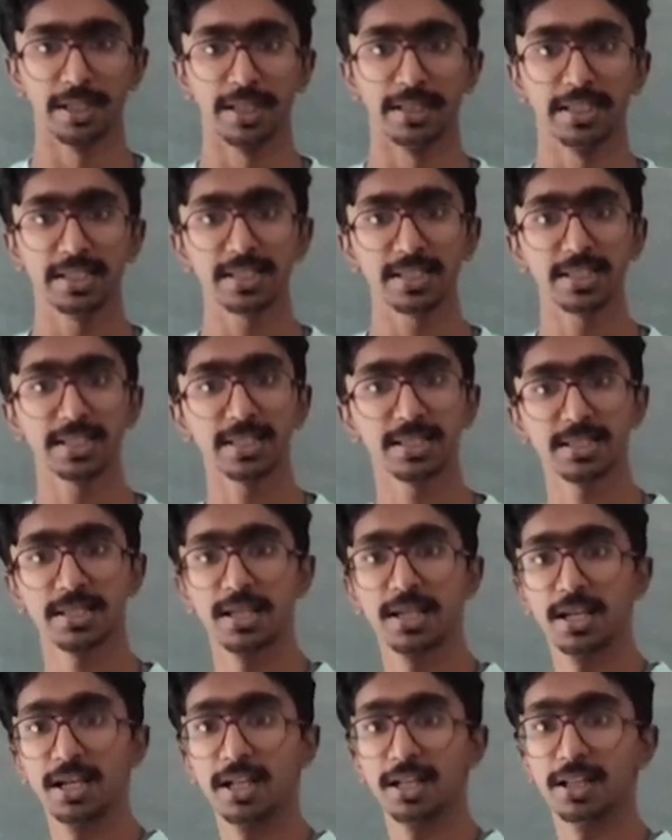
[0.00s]
This
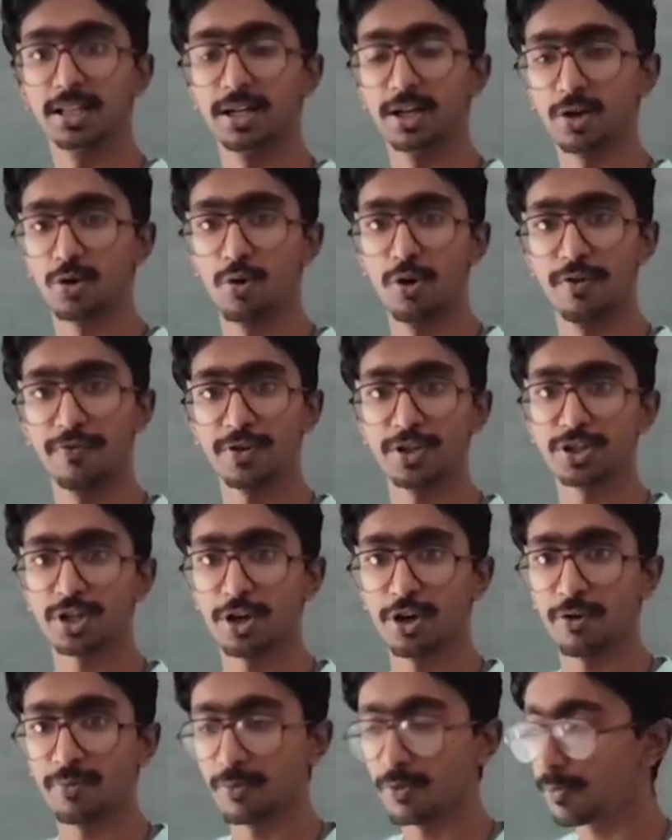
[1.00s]
is the
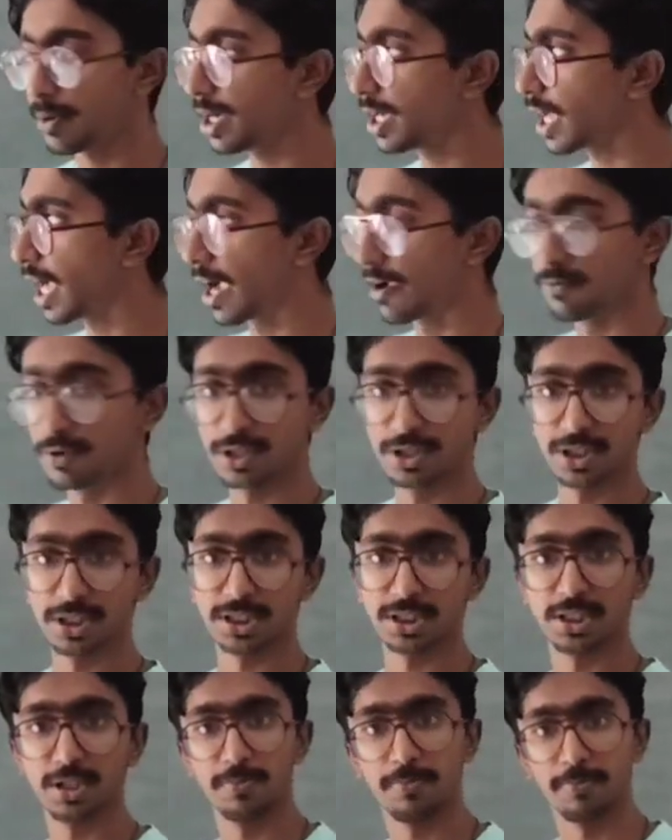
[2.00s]
coefficient of movement. I will
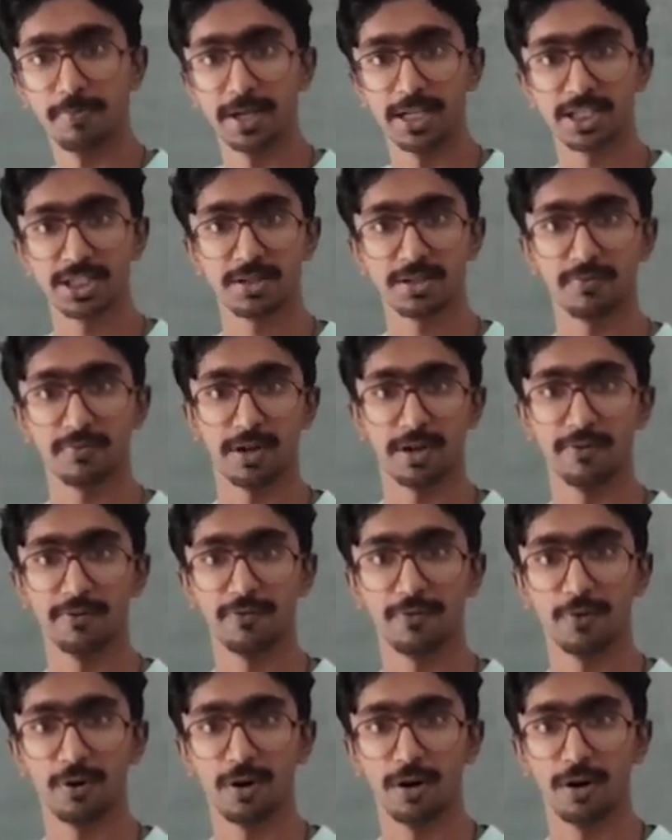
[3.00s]
just paste one